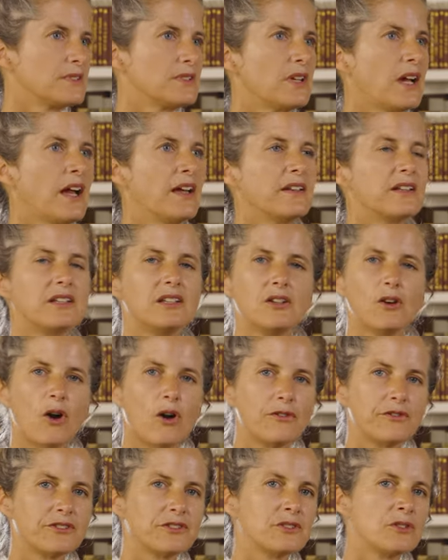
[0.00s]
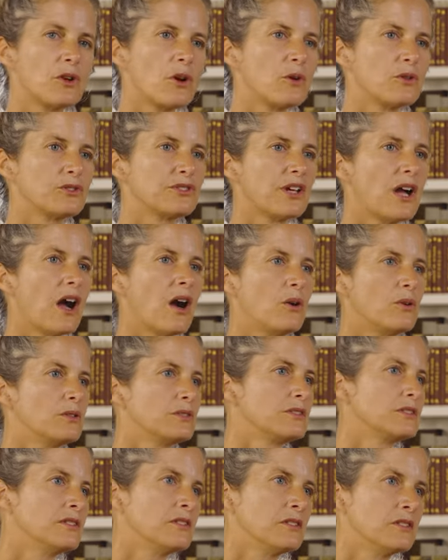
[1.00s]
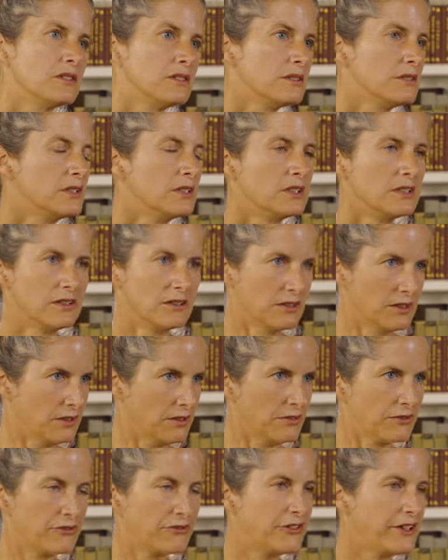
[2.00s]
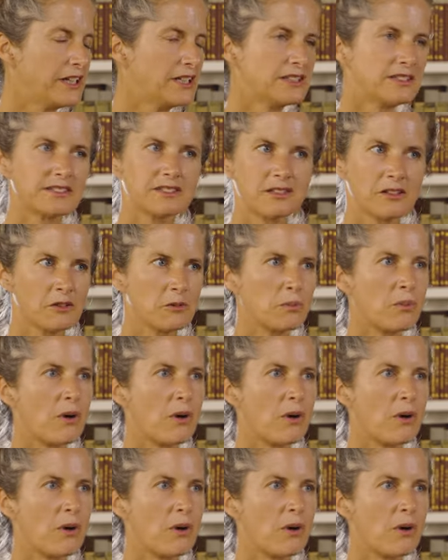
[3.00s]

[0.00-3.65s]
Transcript: And he often goes out in the fields in the